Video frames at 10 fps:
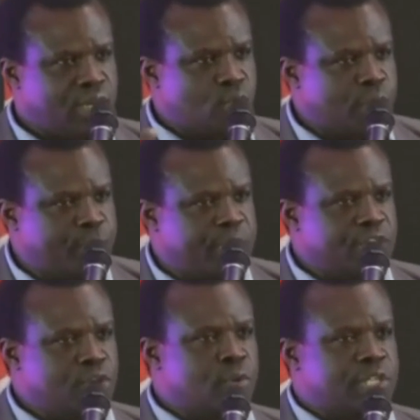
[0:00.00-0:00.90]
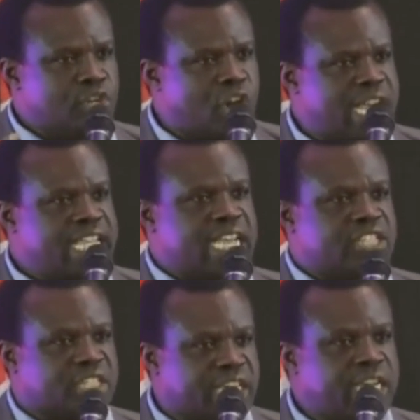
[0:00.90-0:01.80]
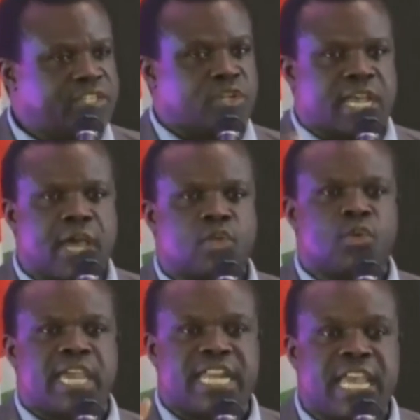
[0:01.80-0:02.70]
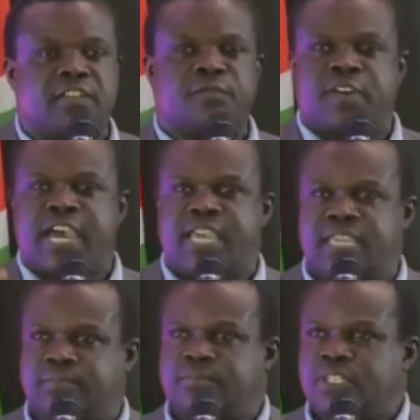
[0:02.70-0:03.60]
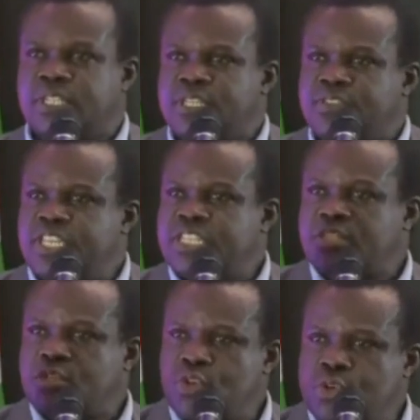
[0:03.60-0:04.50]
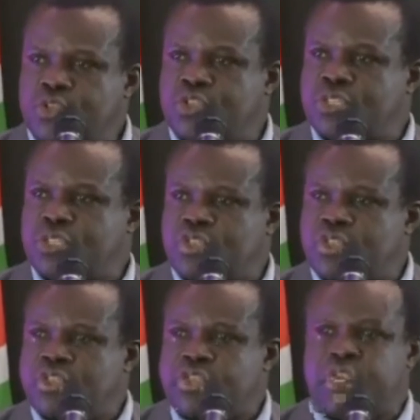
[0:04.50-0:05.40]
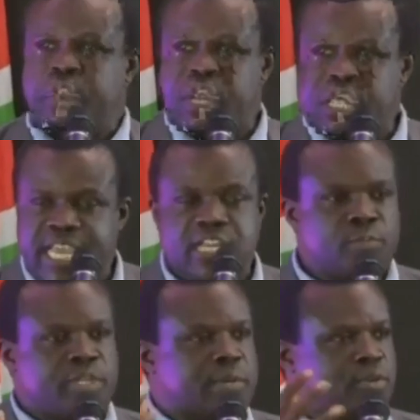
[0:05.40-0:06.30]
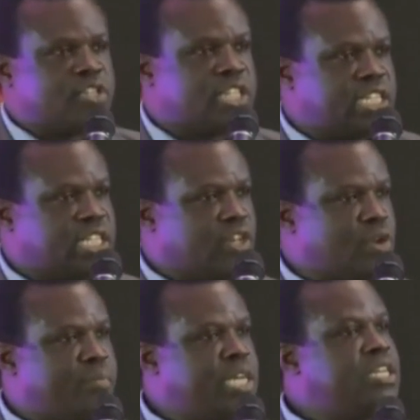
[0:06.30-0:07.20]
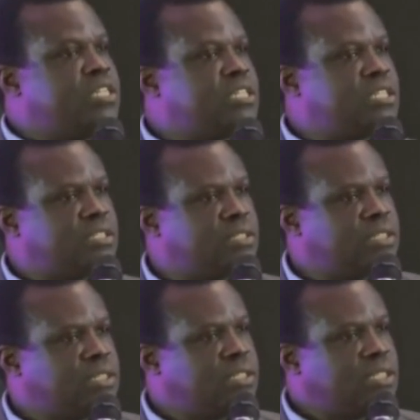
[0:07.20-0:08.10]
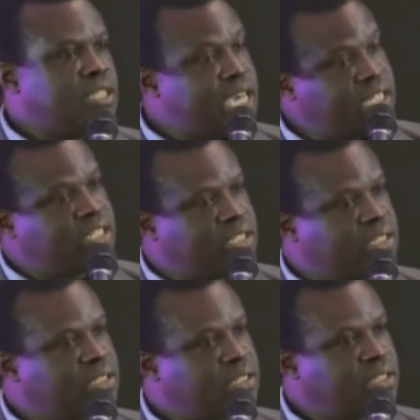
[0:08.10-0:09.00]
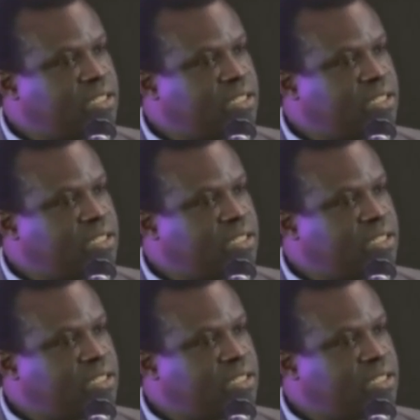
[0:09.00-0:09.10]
Equipping you with knowledge and skills on how to identify these crooks that pretend to be demonstrating in your midst, yet